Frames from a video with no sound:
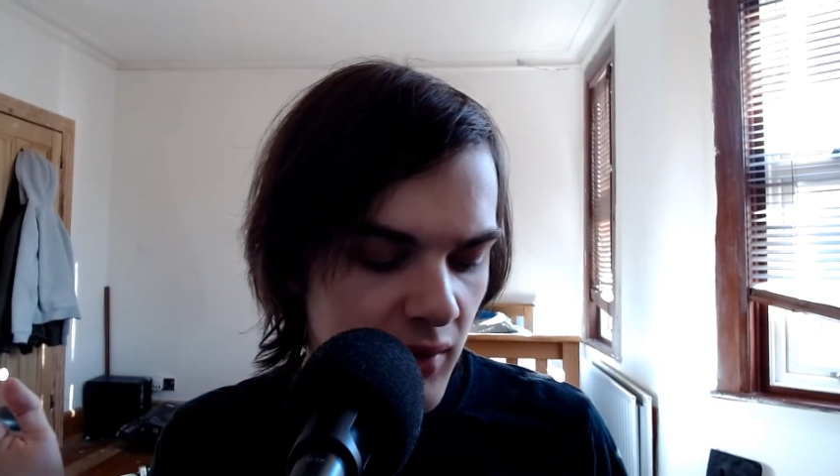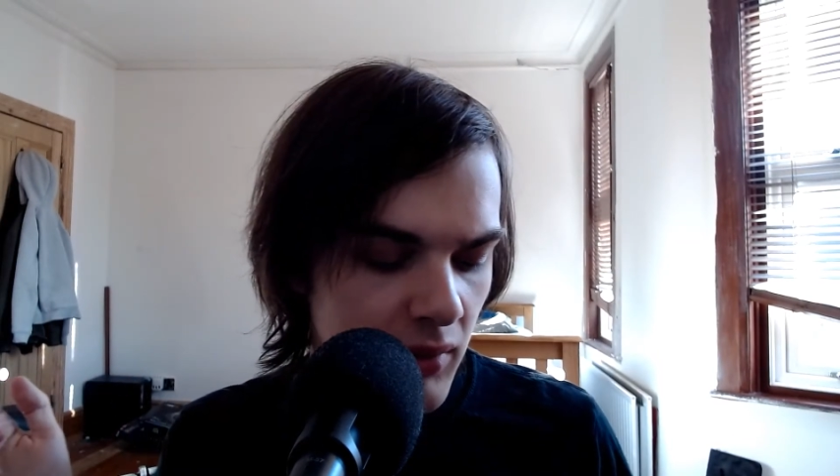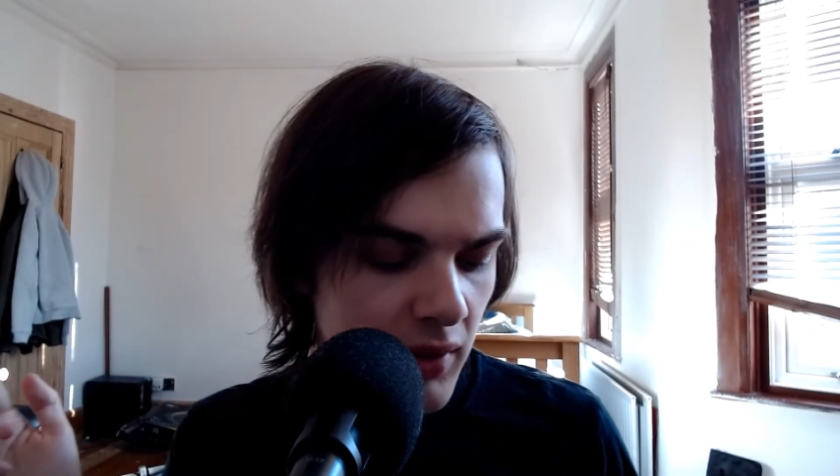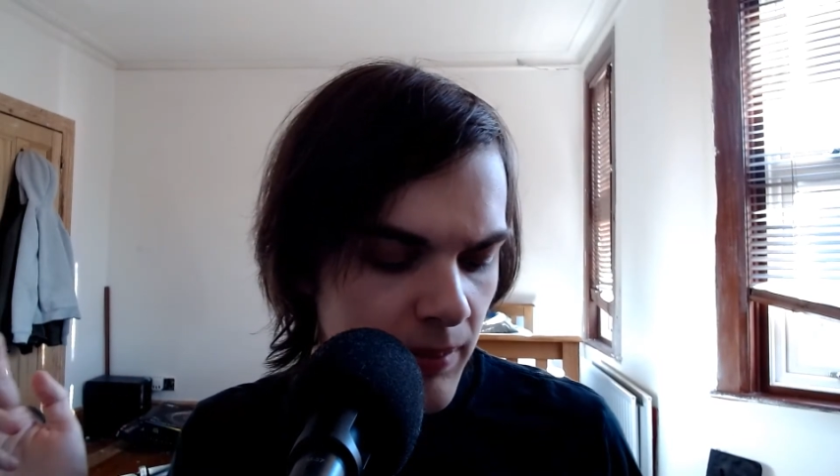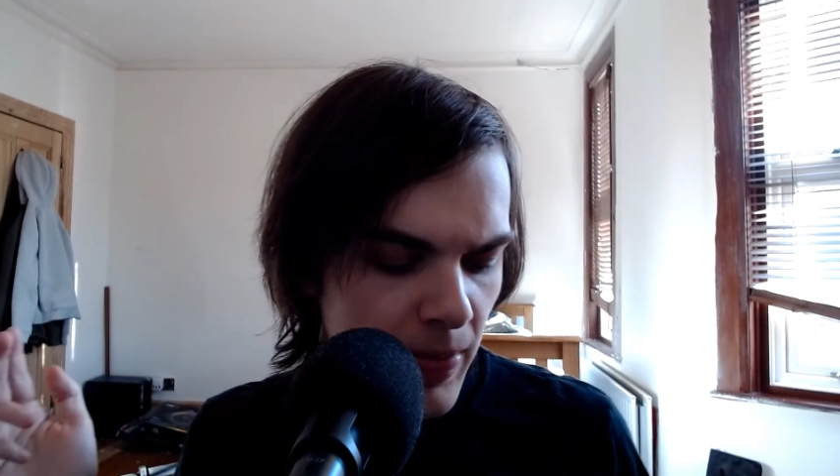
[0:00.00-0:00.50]

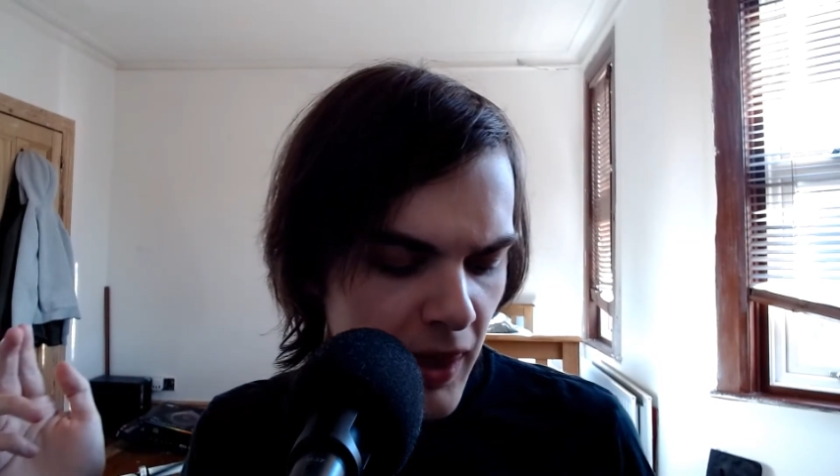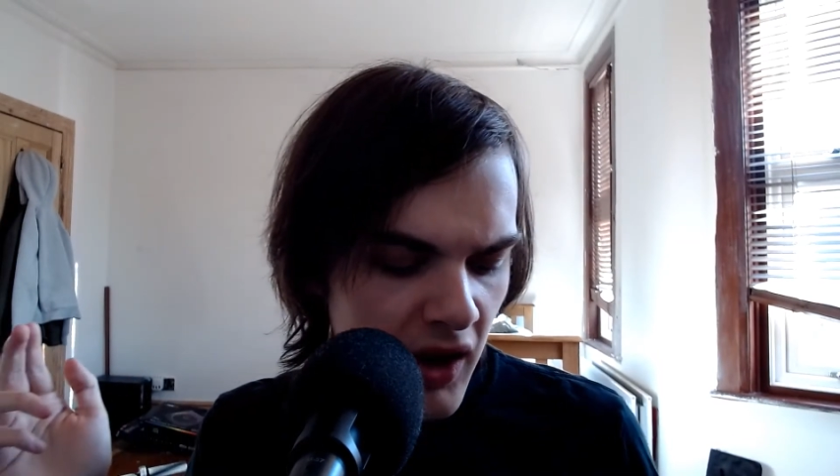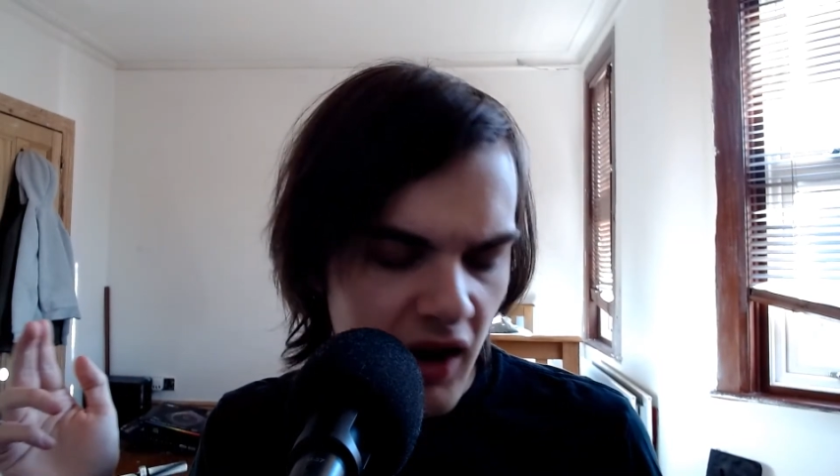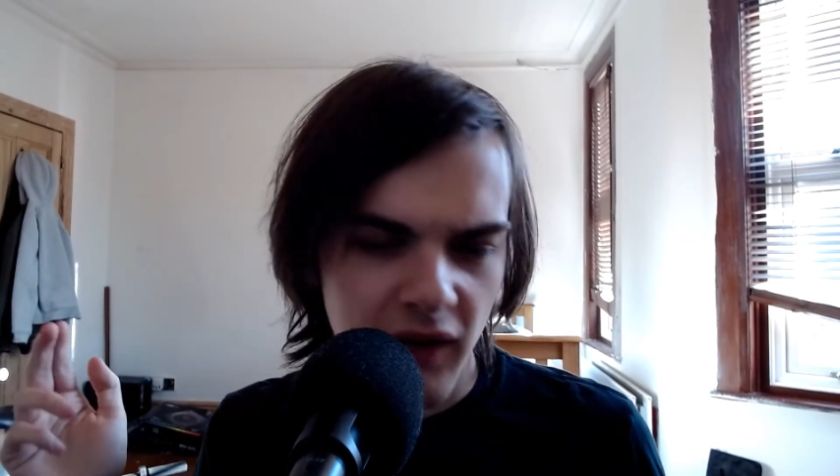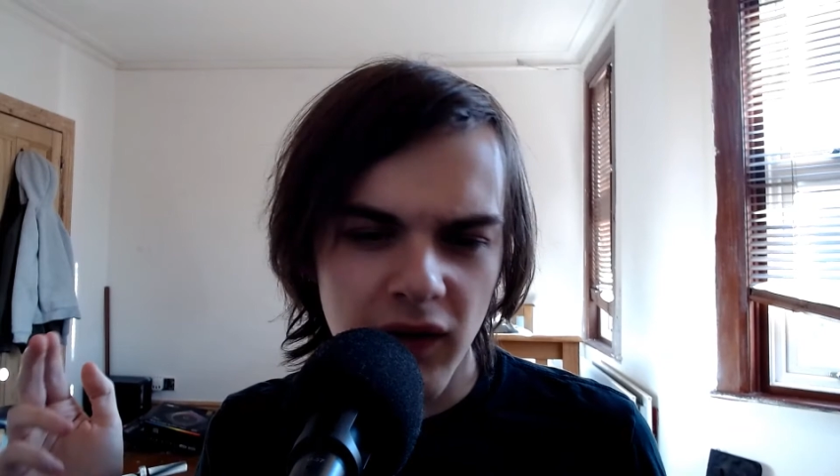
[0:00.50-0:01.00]
number,
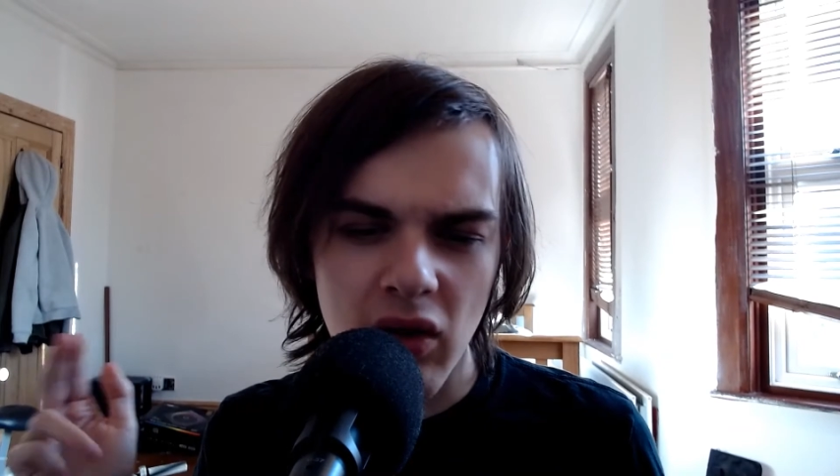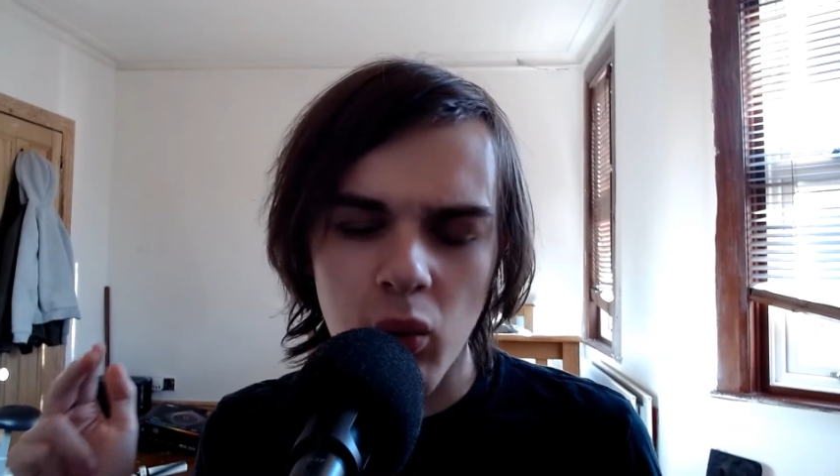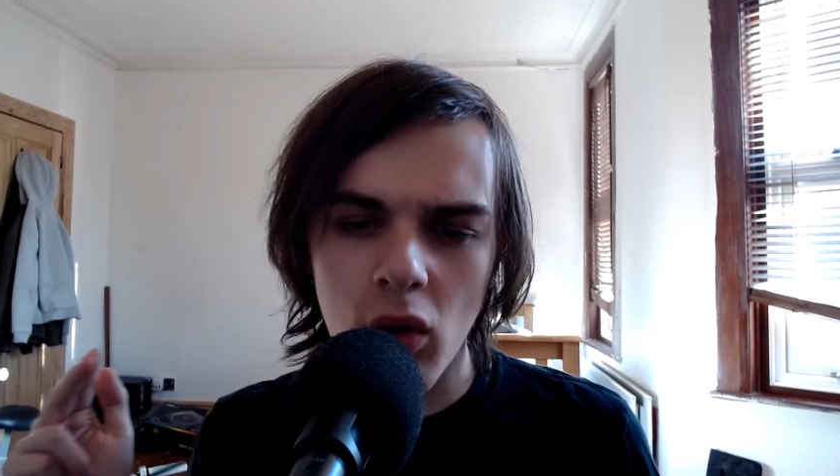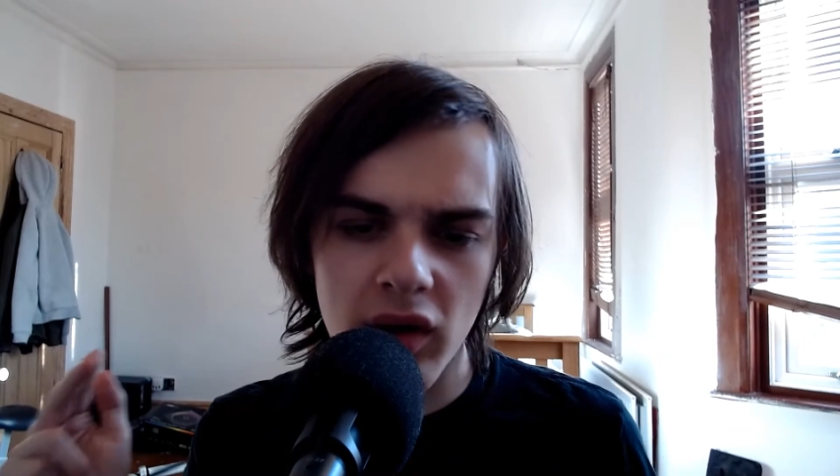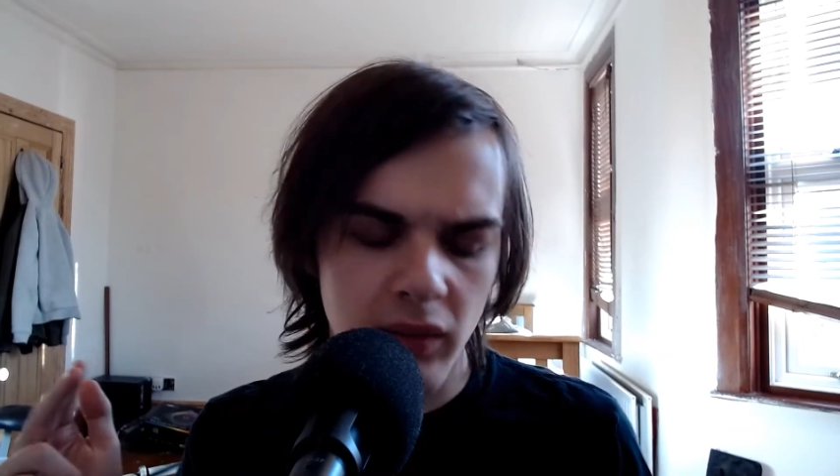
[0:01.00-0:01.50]
and I think what